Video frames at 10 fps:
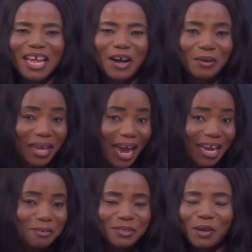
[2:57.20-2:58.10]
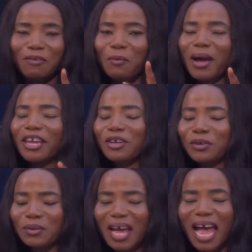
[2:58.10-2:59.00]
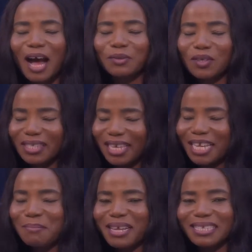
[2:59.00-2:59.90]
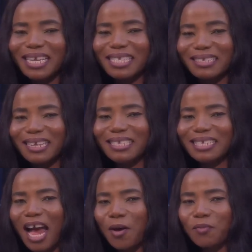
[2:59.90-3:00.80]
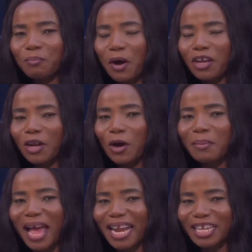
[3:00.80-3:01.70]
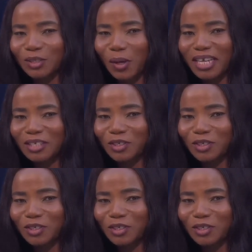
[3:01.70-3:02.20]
Okay, so if I were you, I'll just get my seat, sit down, buckle up, and enjoy the